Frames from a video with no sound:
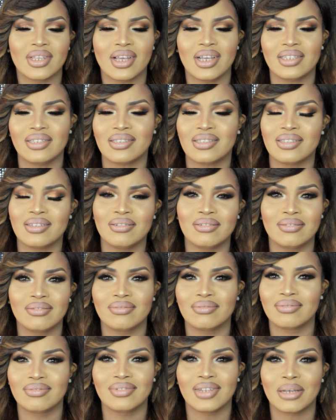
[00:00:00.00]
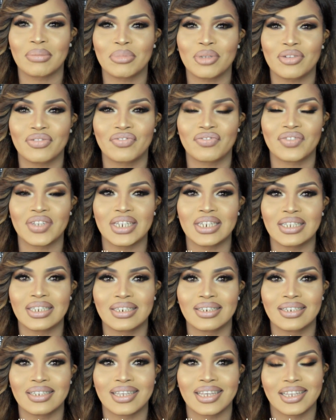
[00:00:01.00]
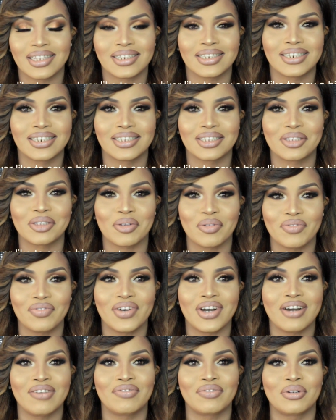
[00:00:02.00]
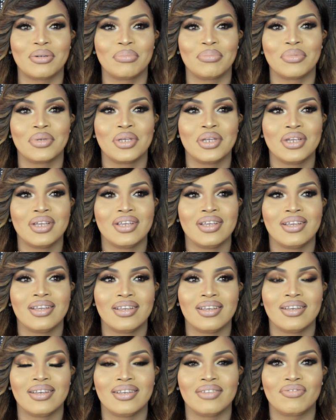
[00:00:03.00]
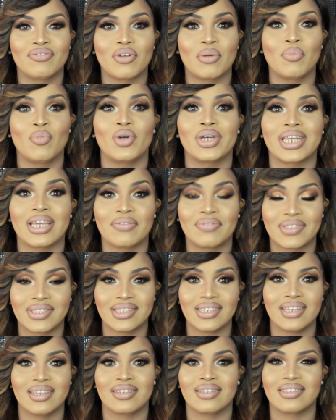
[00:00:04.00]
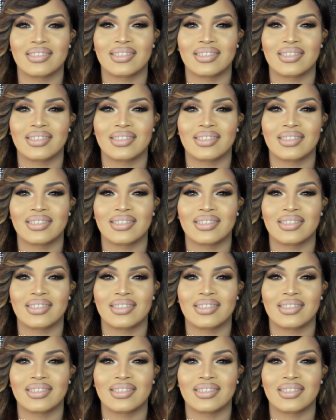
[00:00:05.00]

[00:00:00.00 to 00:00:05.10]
I just don't I'm not feeling it so far from from what I've seen